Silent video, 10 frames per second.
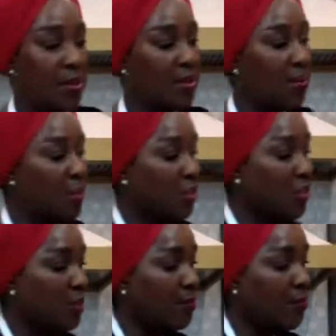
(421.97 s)
and then we're just
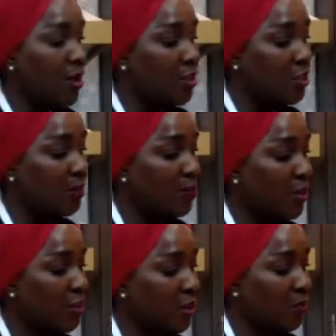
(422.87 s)
going to brush. I'm
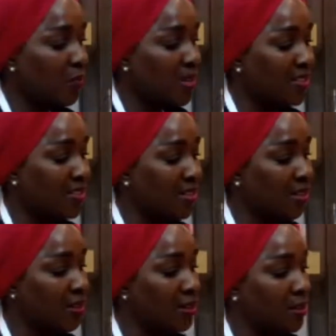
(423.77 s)
brushing over my
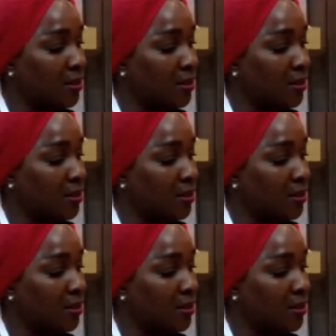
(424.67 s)
sink.